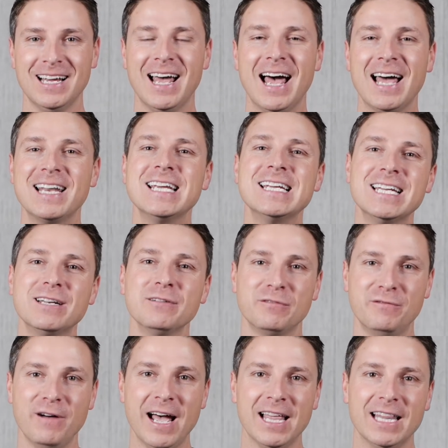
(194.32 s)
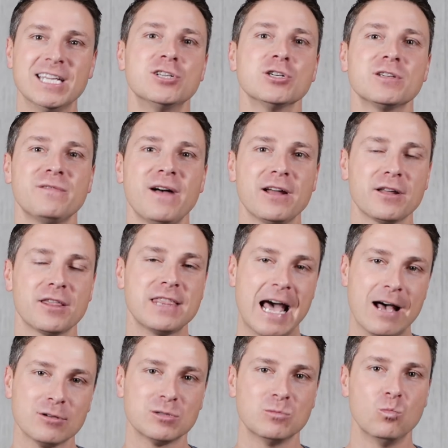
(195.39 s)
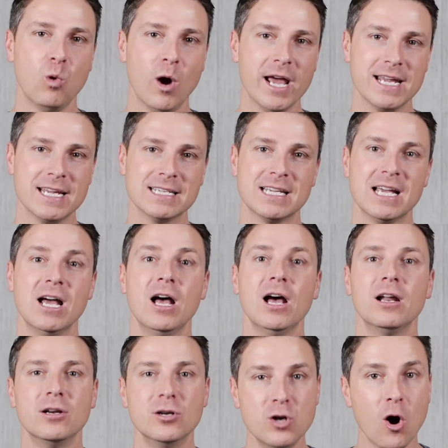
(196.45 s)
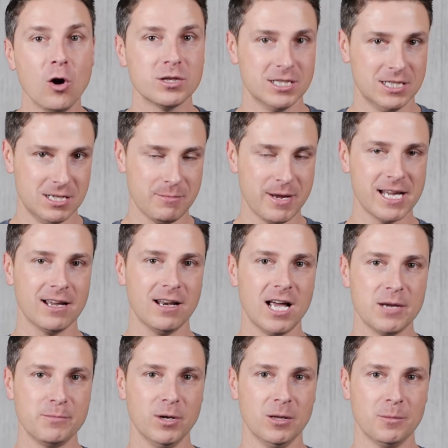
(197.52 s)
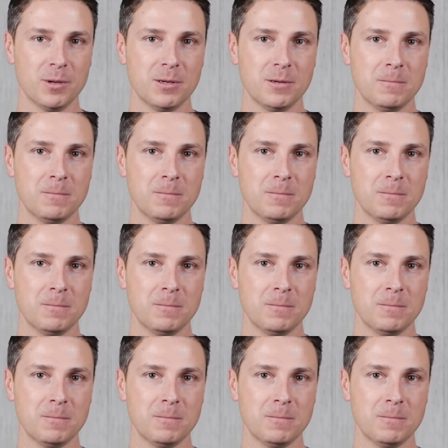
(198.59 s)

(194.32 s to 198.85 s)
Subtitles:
And he didn't fail. He just found 1,000 ways not to make a light bulb.